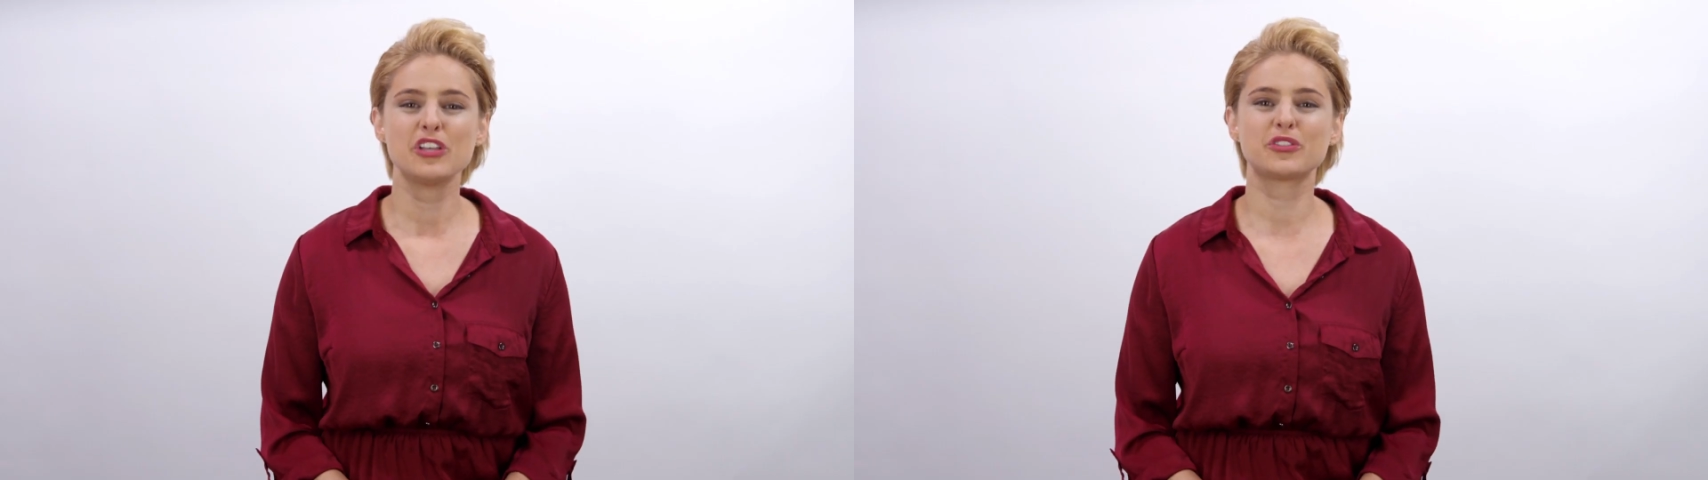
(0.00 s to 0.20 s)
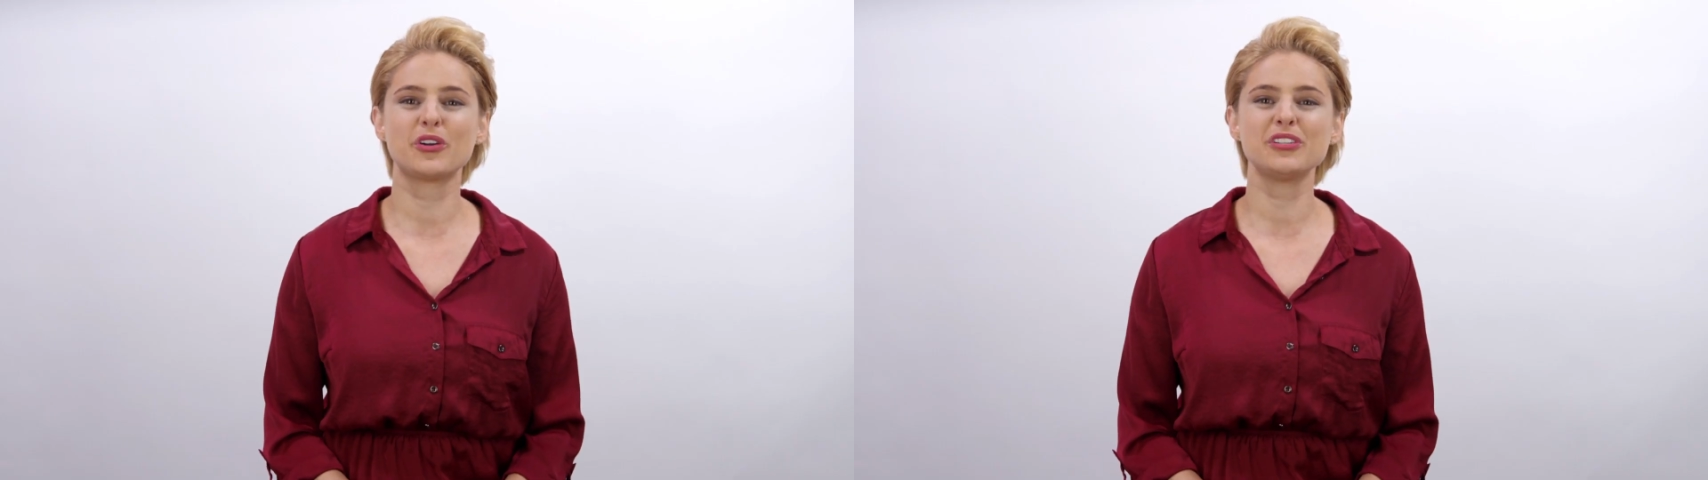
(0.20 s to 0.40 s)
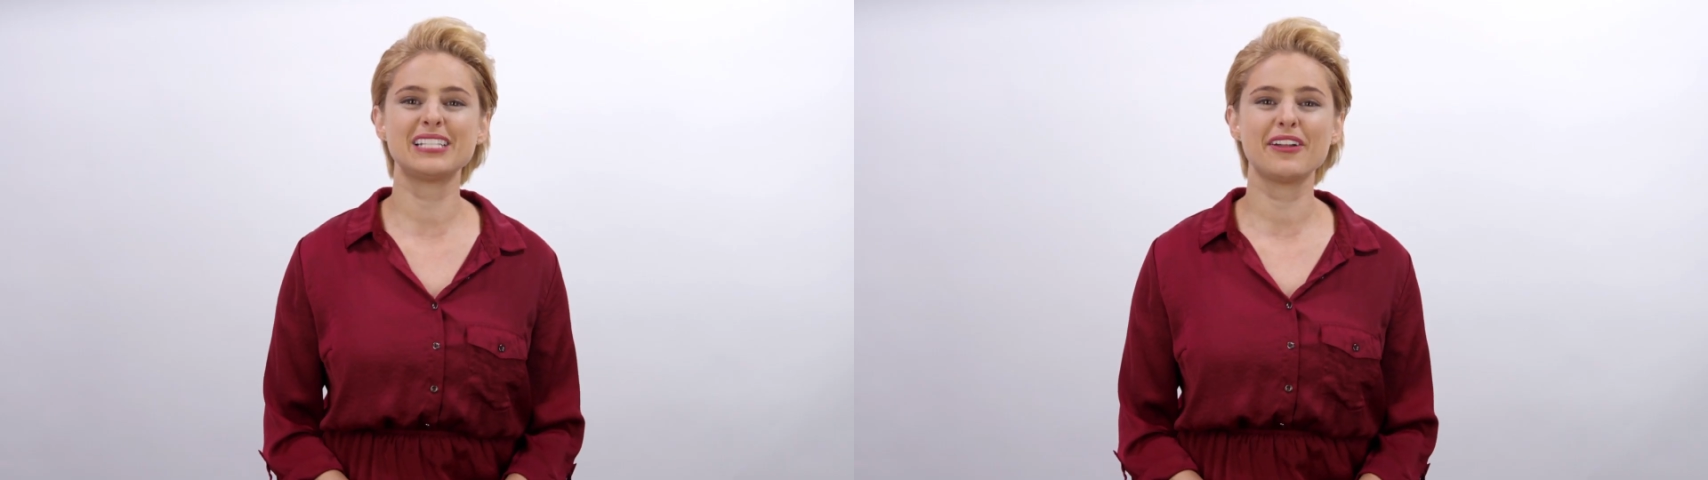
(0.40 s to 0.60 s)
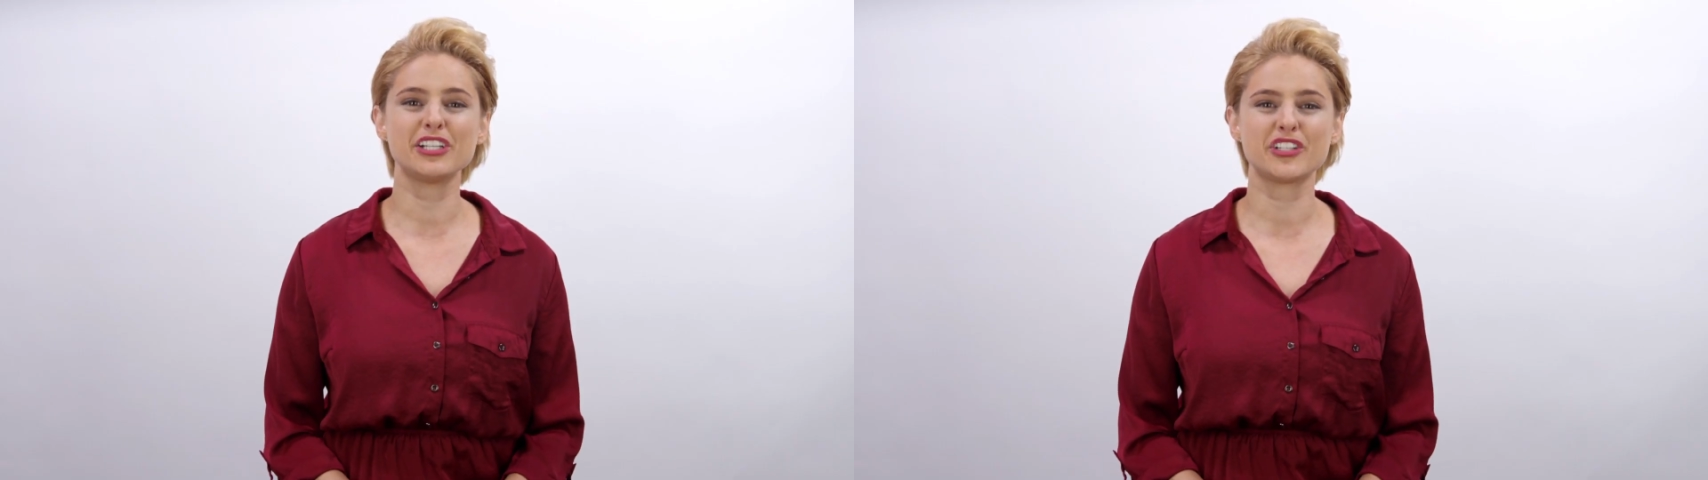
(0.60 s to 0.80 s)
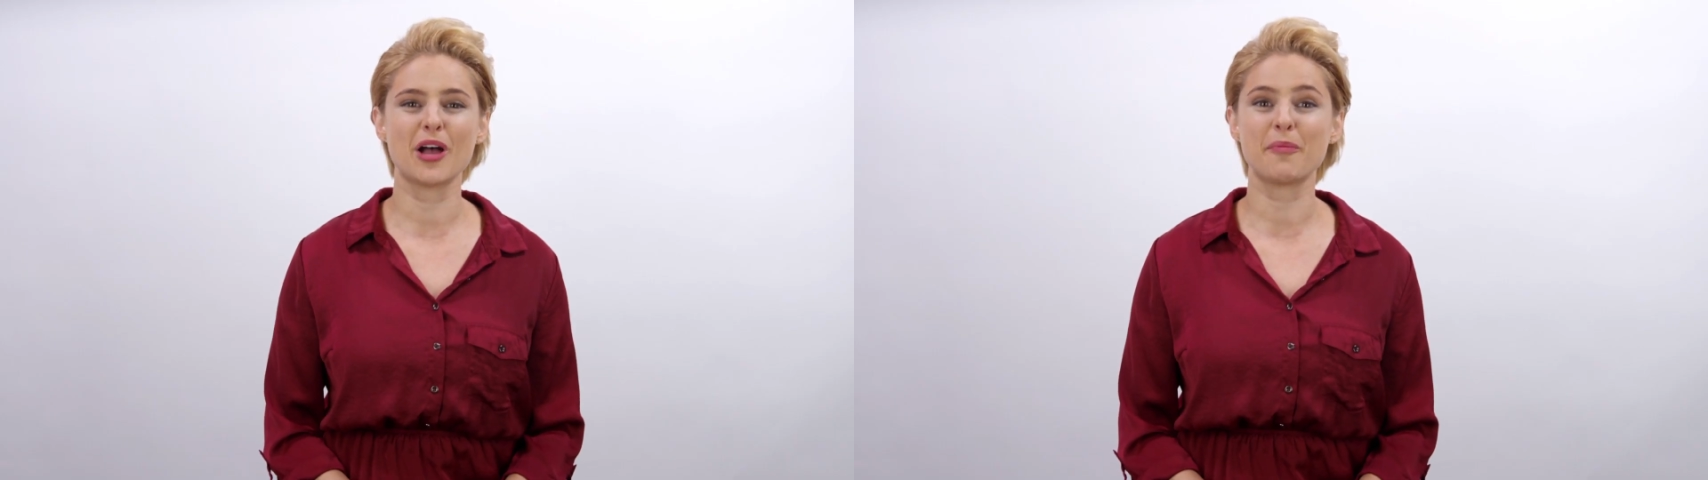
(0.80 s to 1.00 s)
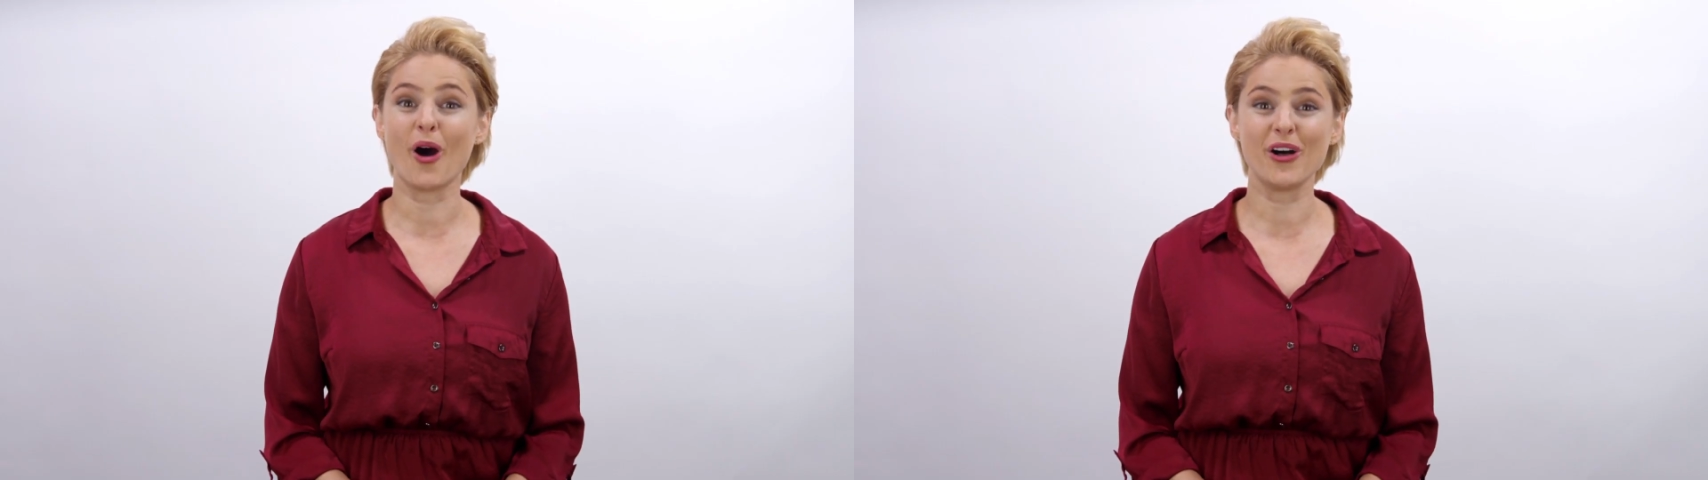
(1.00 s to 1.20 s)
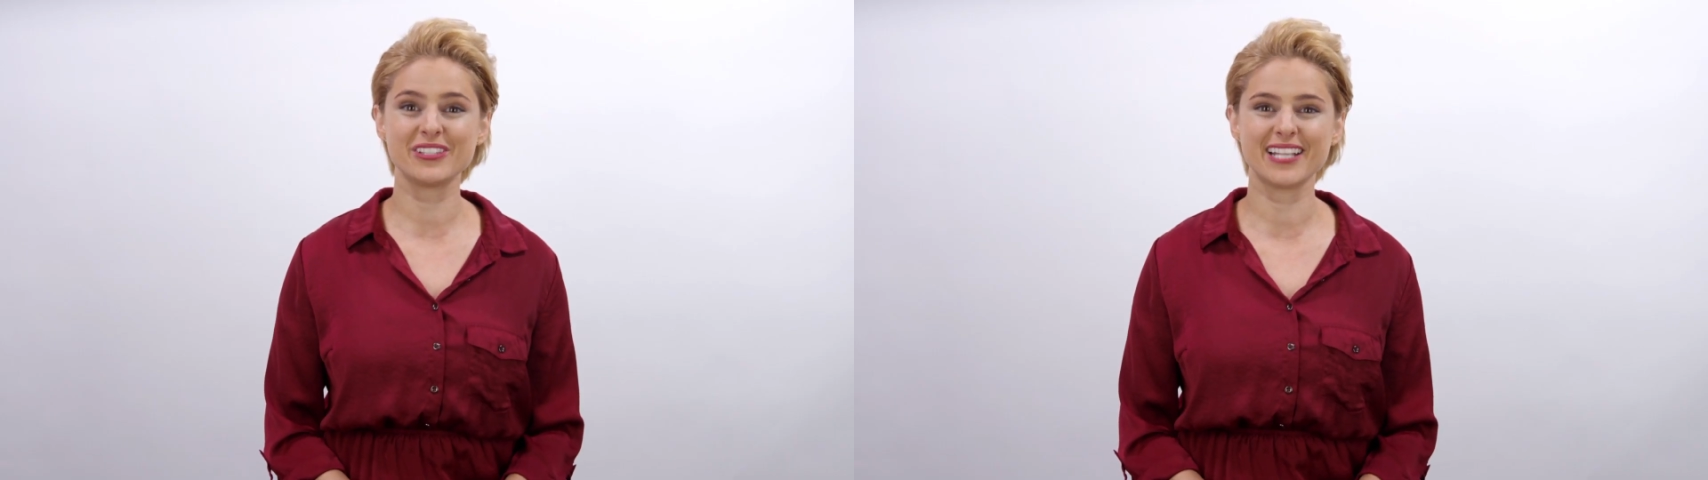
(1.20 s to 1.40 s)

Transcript: Scroll down to shop all